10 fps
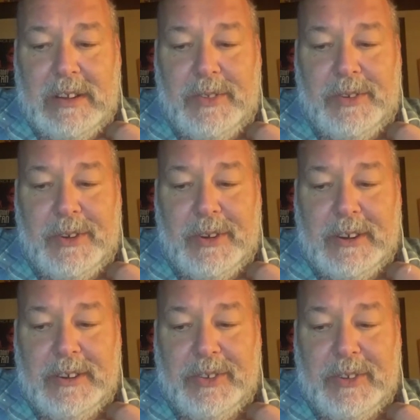other
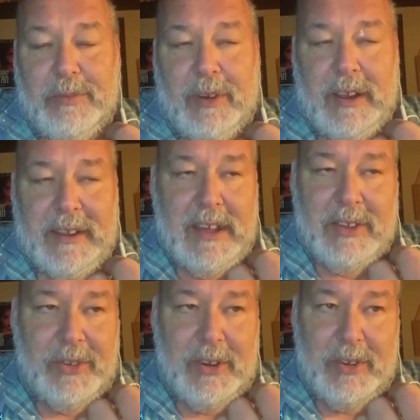journalists and
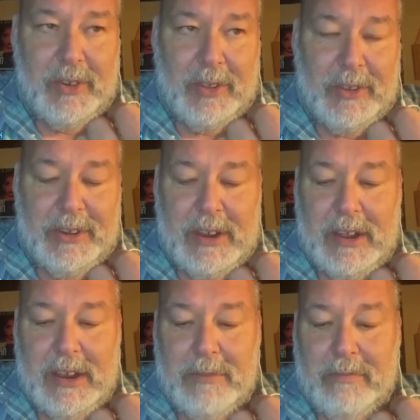broadcasters all the
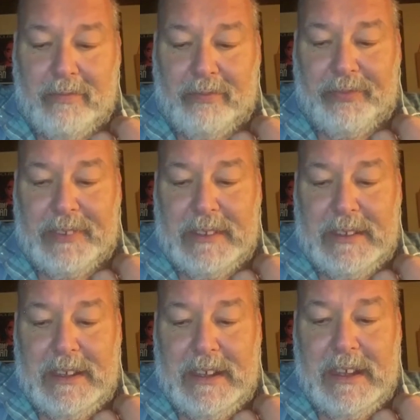time.
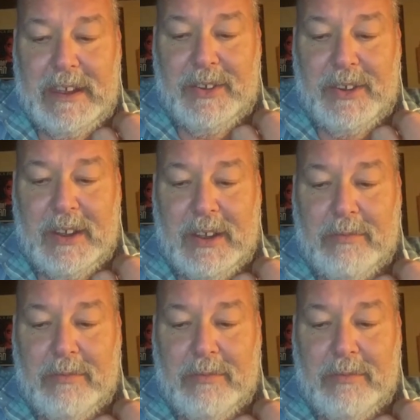And